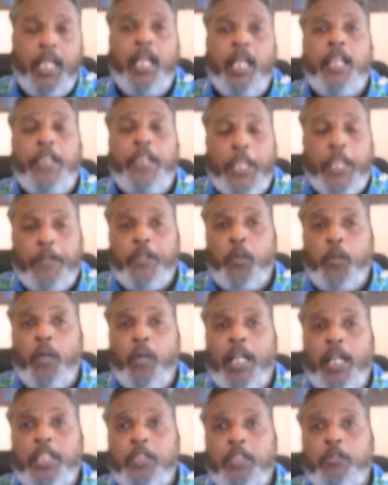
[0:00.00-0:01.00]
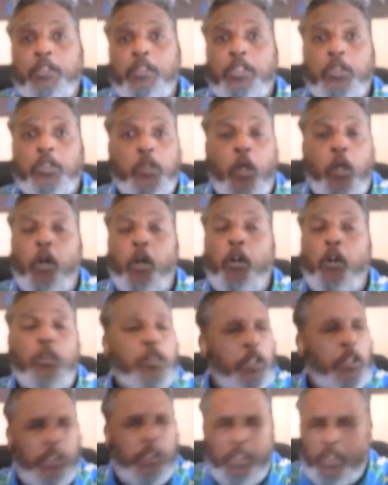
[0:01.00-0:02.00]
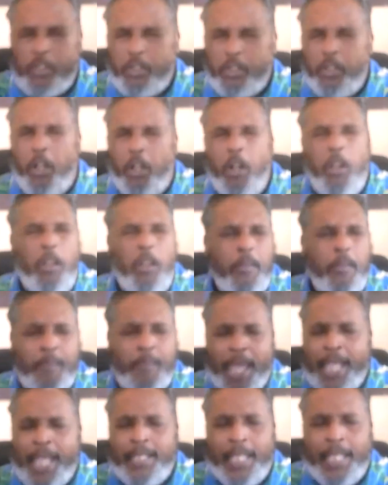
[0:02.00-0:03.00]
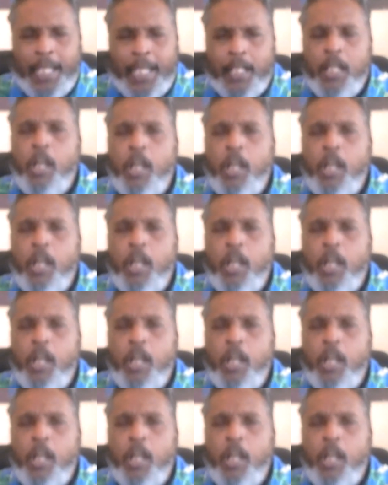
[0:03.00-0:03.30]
They're the ones who were sole, their sole mandate